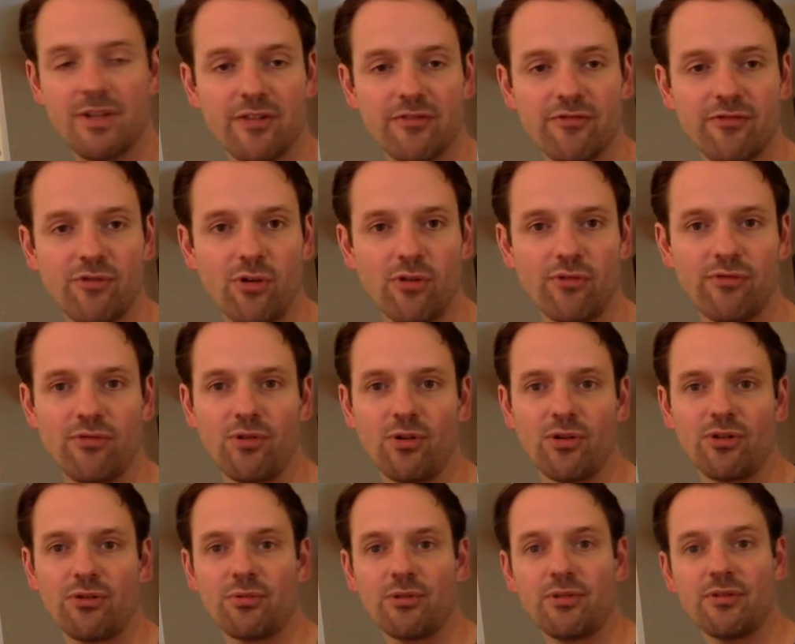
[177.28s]

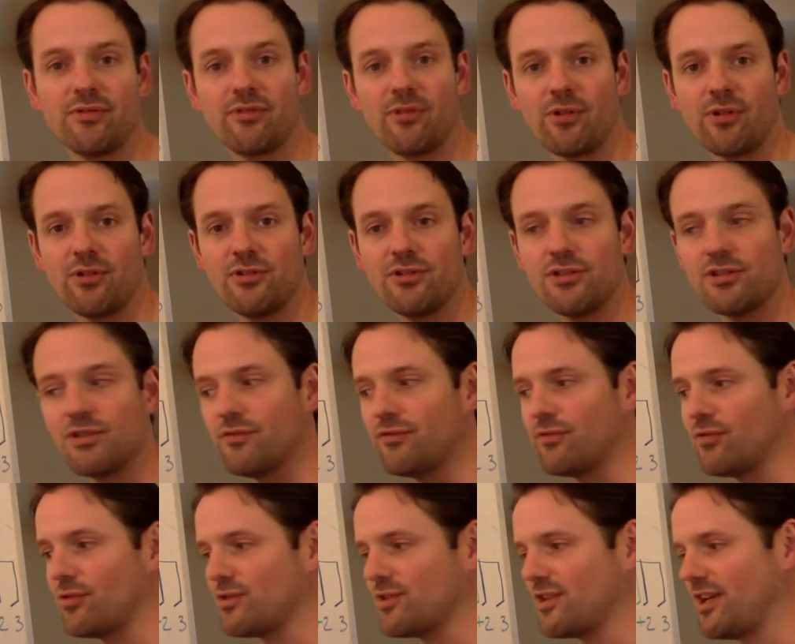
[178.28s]
4/4, 3/4, and
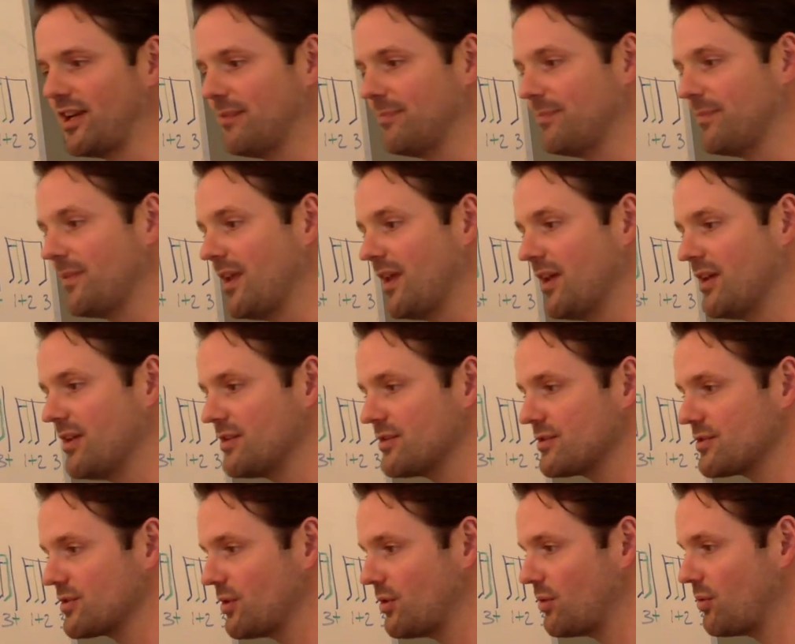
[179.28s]
2/4 time.
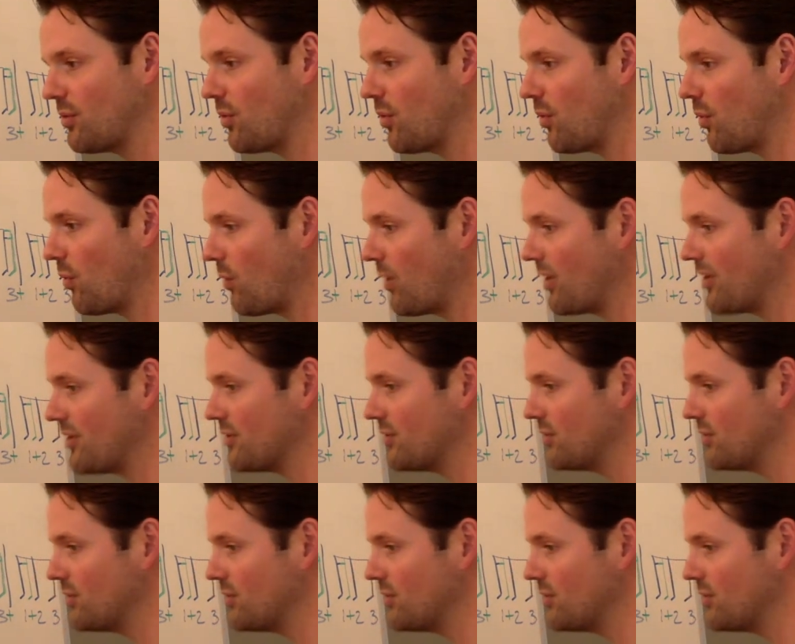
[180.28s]
So when you